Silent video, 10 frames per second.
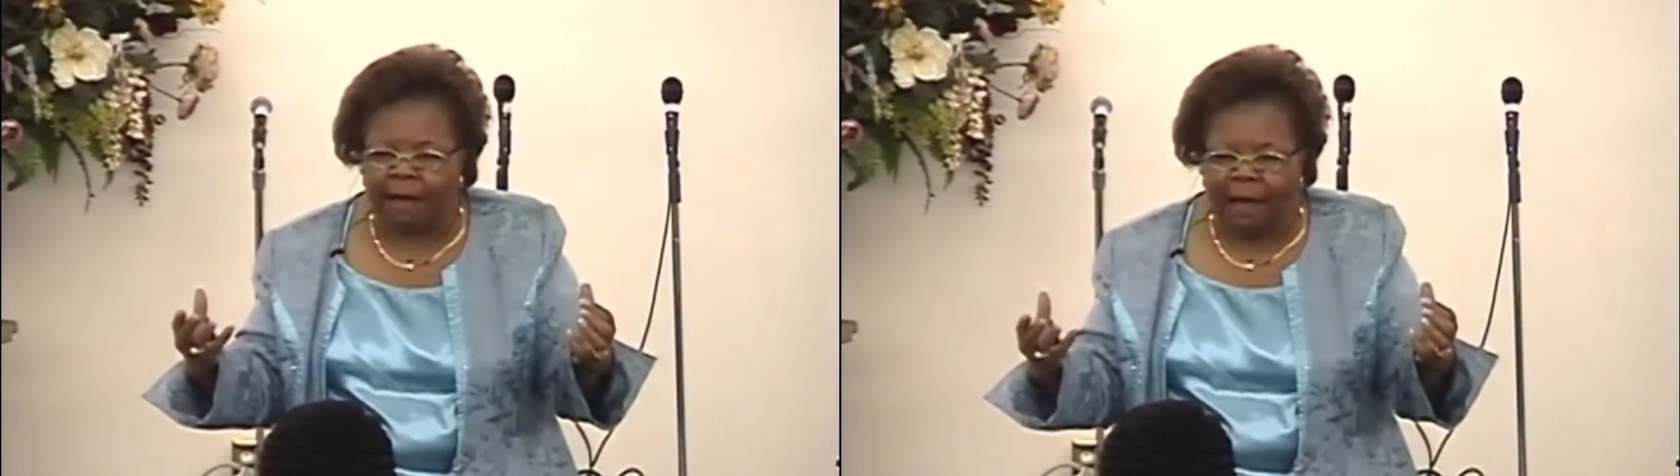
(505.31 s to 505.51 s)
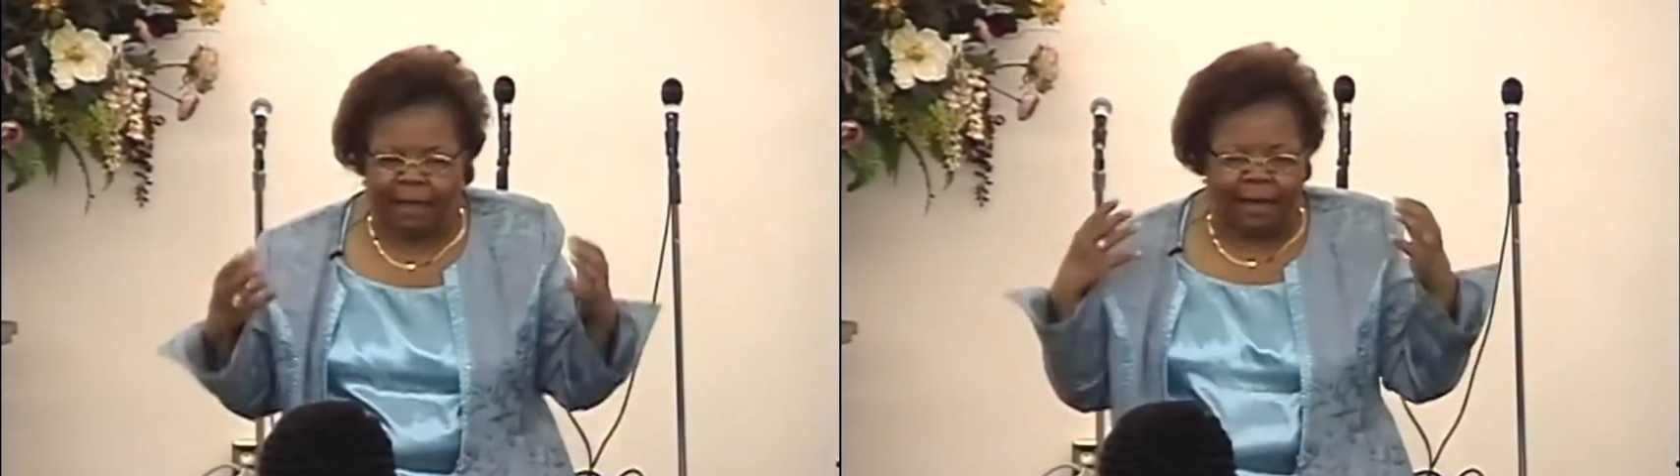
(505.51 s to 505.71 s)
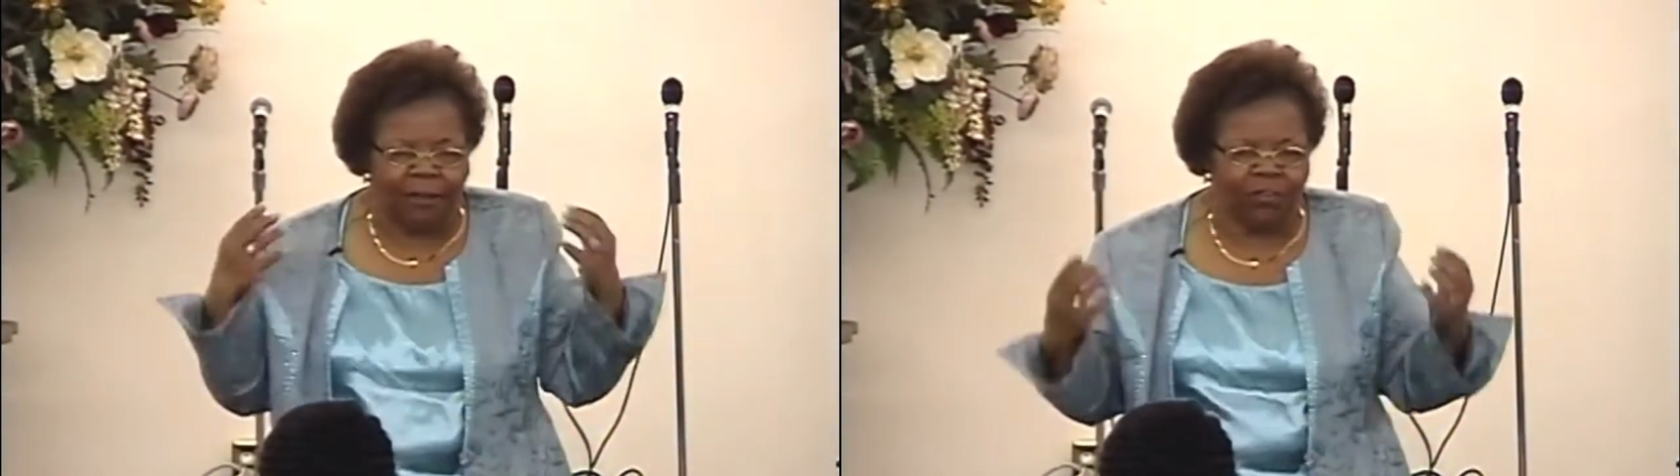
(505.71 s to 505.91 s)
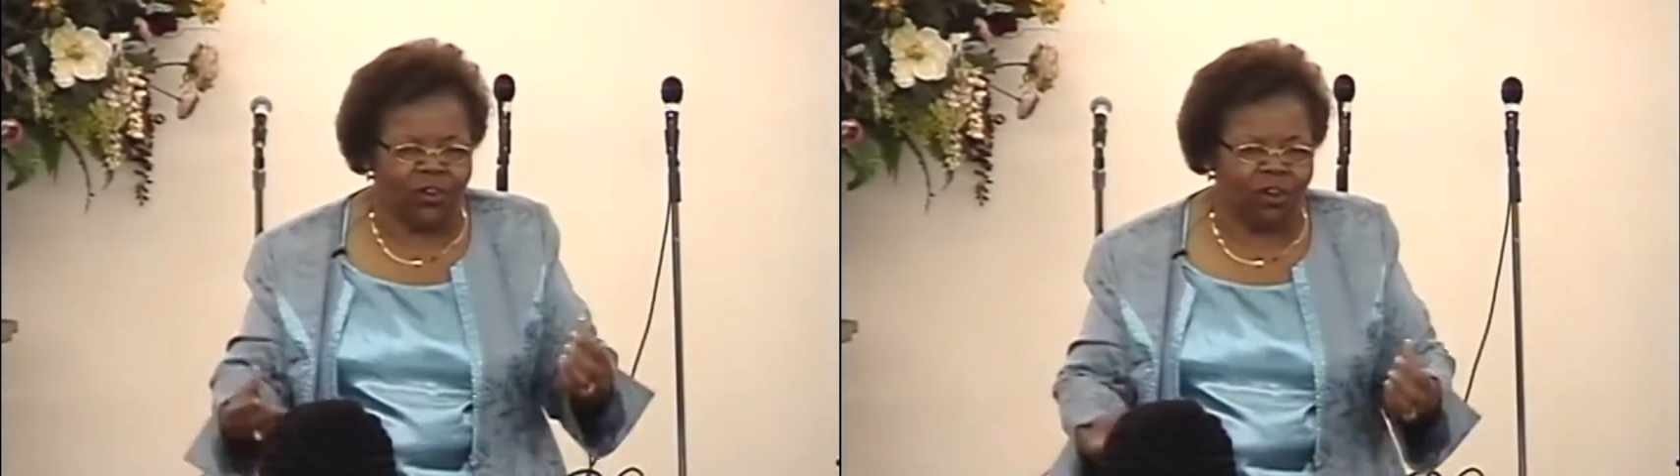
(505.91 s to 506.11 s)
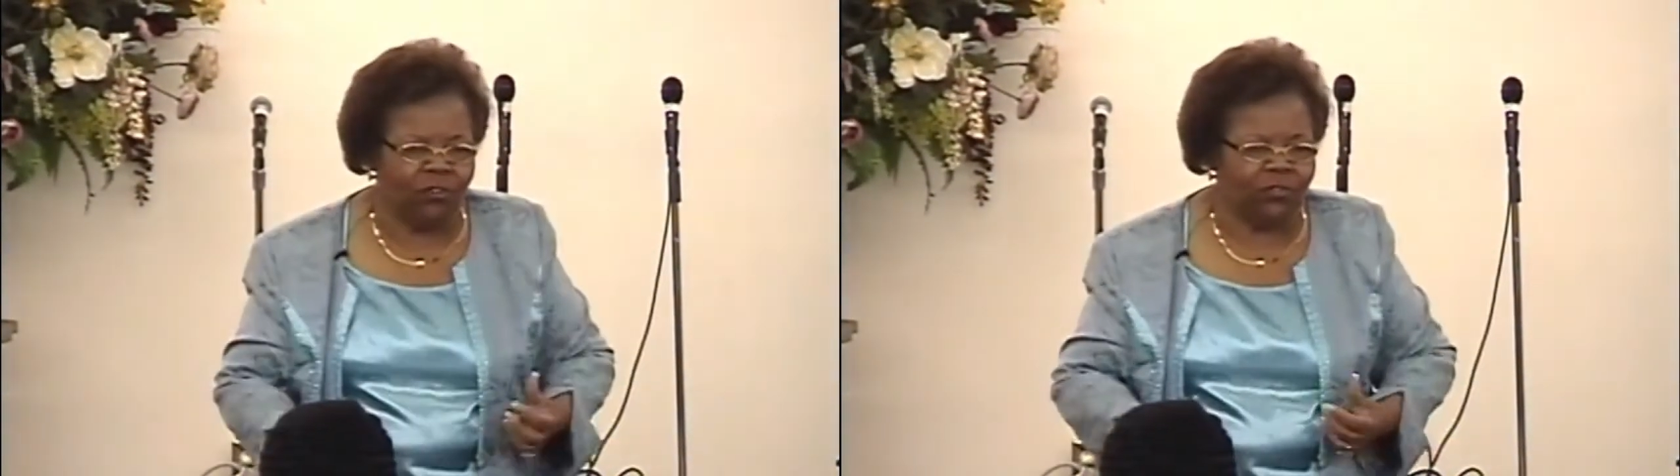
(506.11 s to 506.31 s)
I got to
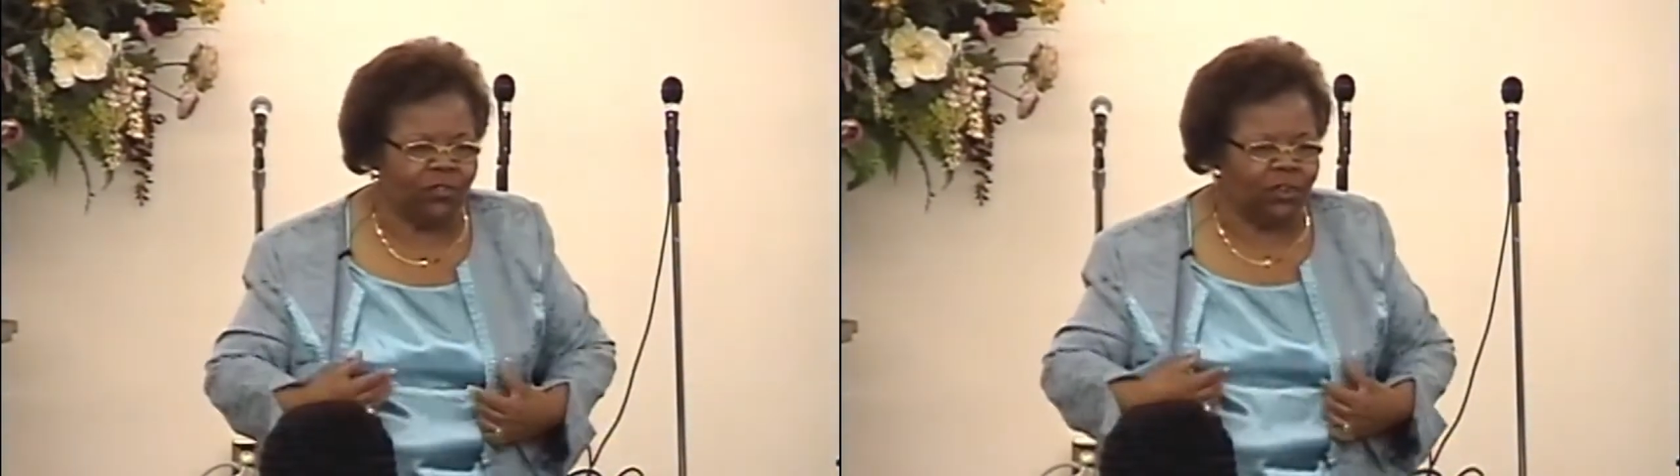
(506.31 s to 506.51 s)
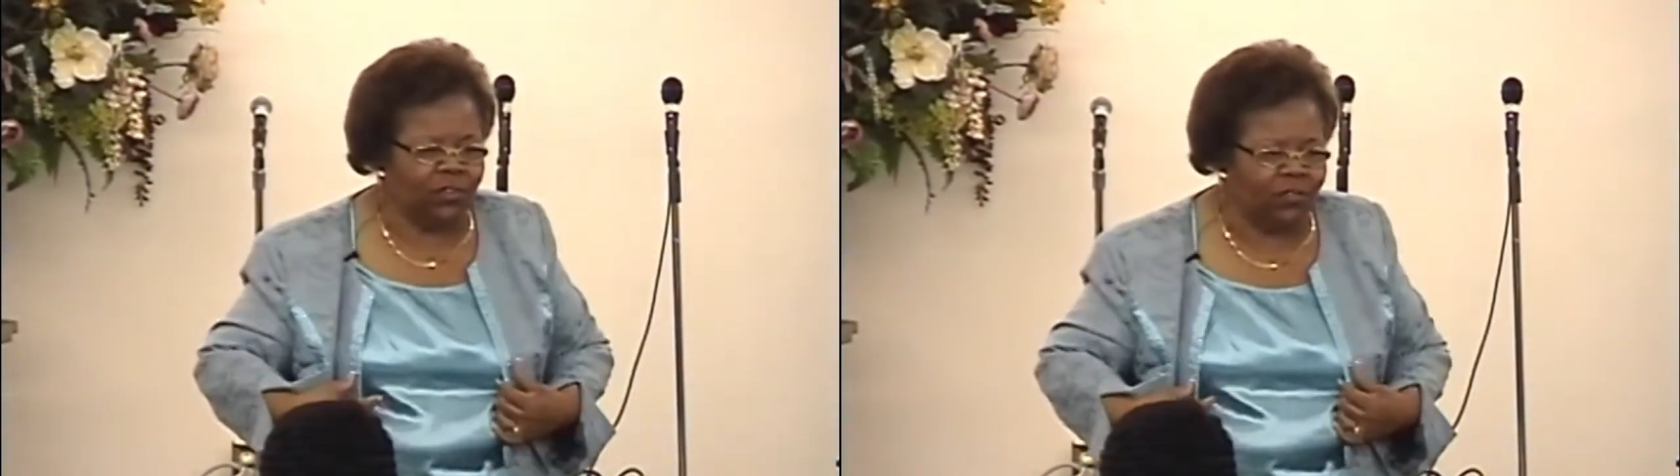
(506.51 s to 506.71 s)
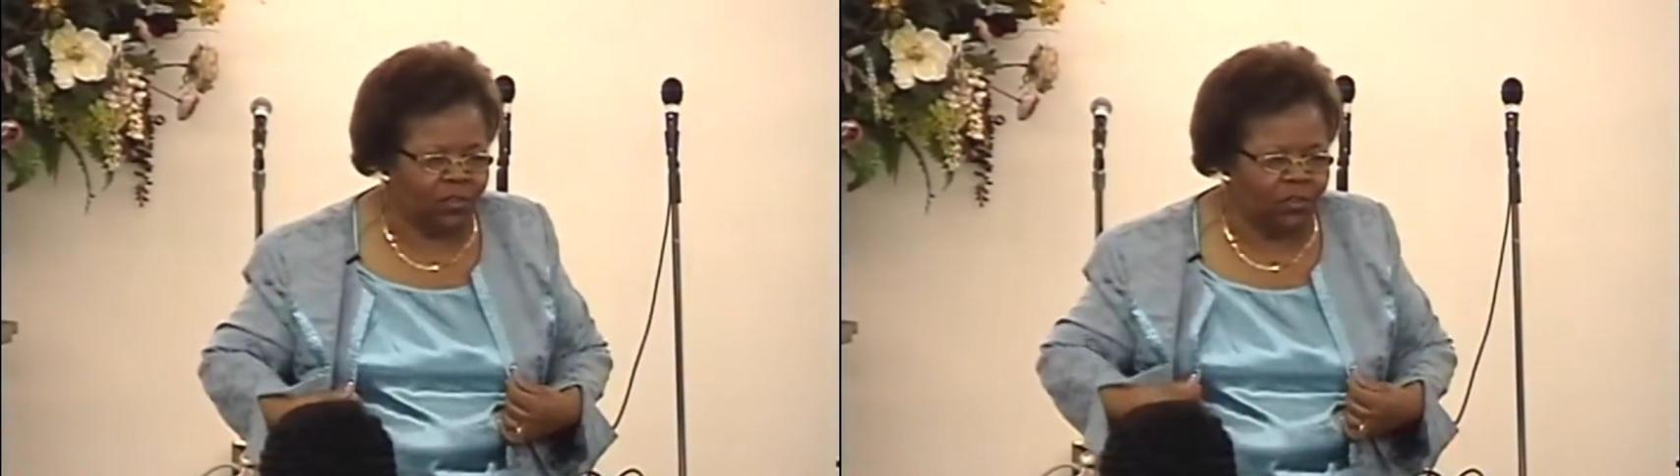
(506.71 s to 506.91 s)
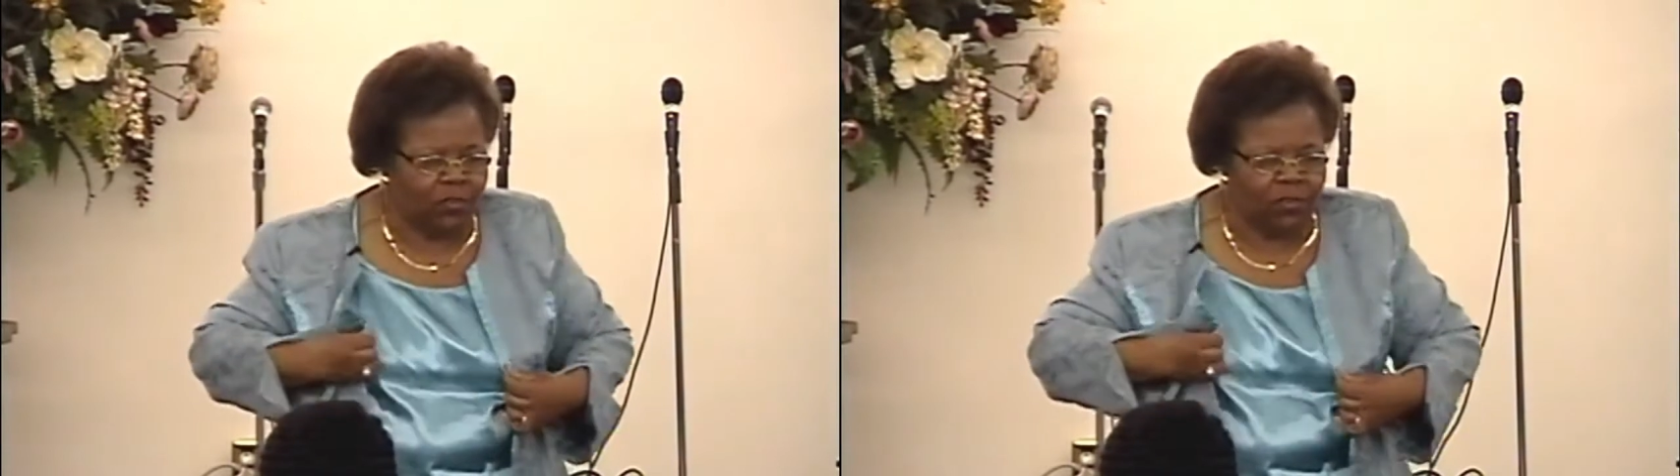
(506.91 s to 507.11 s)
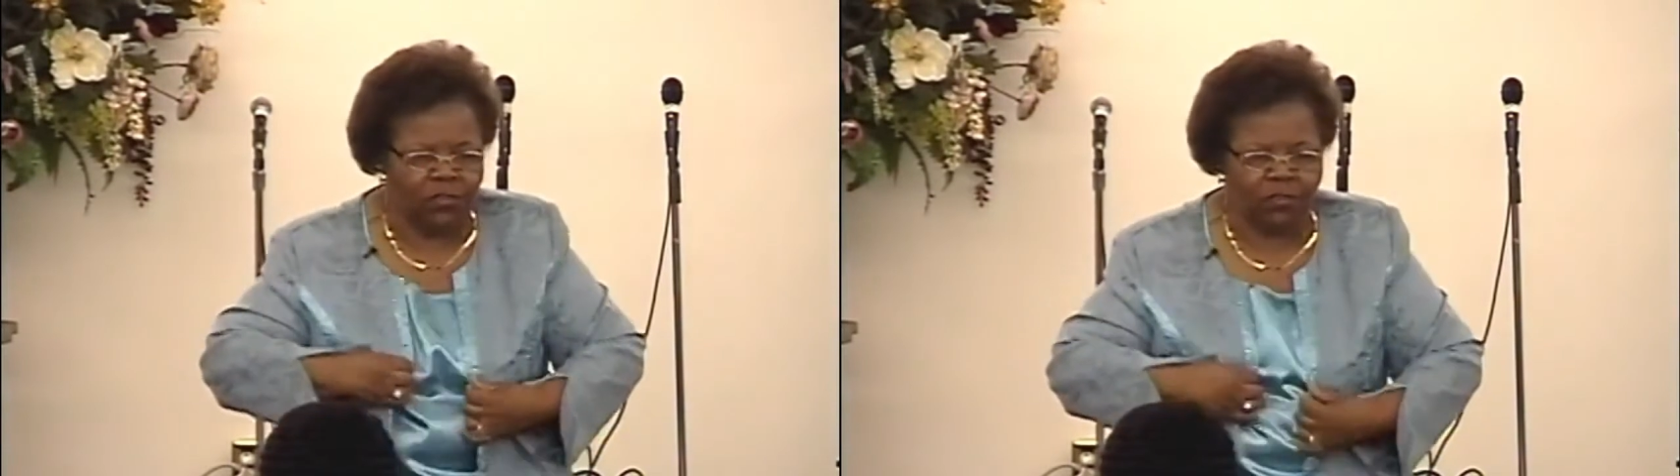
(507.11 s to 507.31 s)
go to
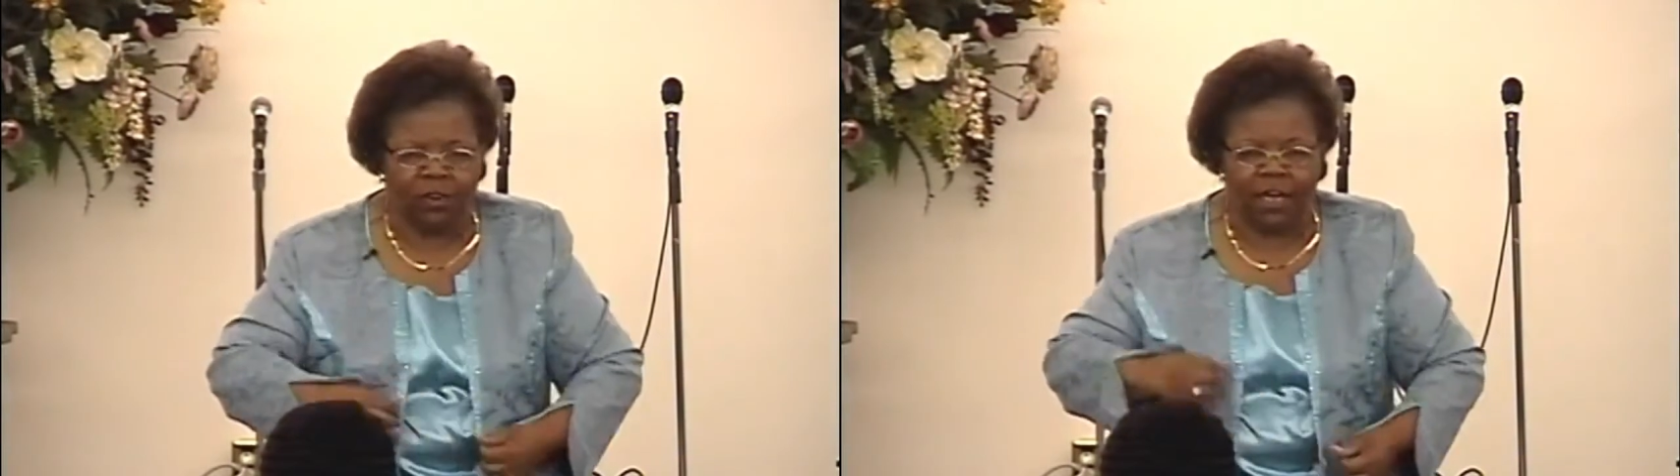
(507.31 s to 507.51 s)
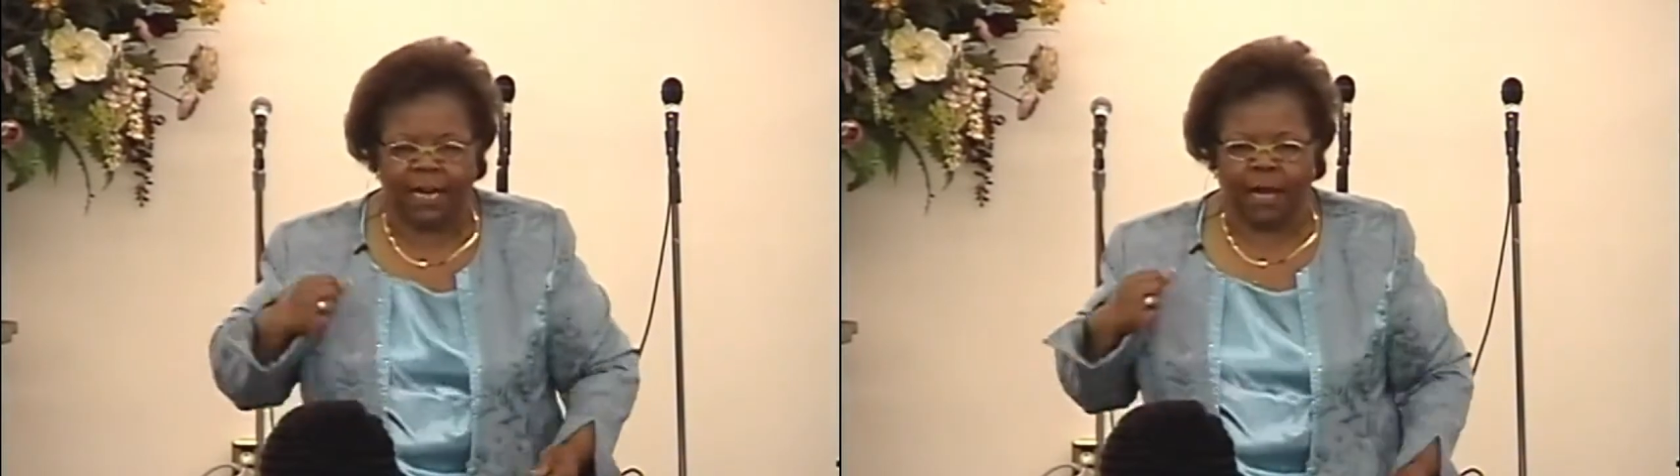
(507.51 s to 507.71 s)
Azusa Street.